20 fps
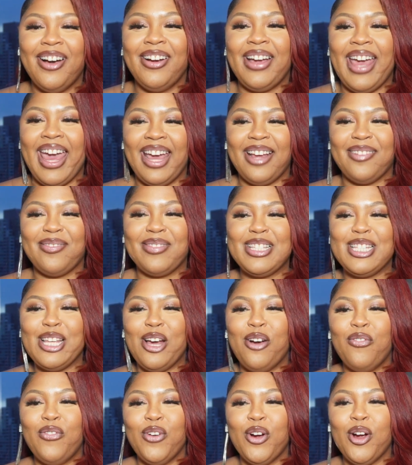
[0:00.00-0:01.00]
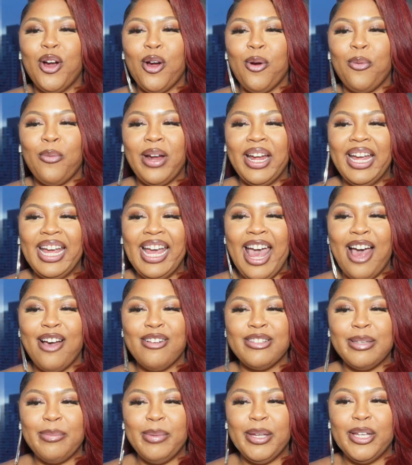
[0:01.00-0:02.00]
Okay, so for rent and
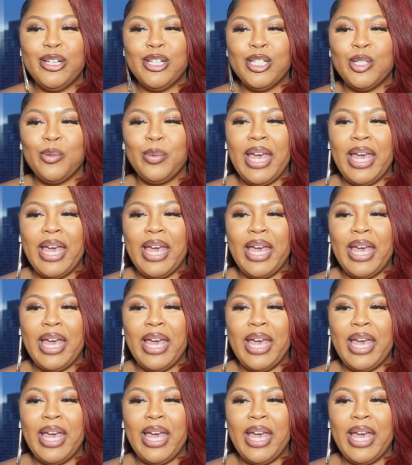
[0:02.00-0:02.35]
house bills,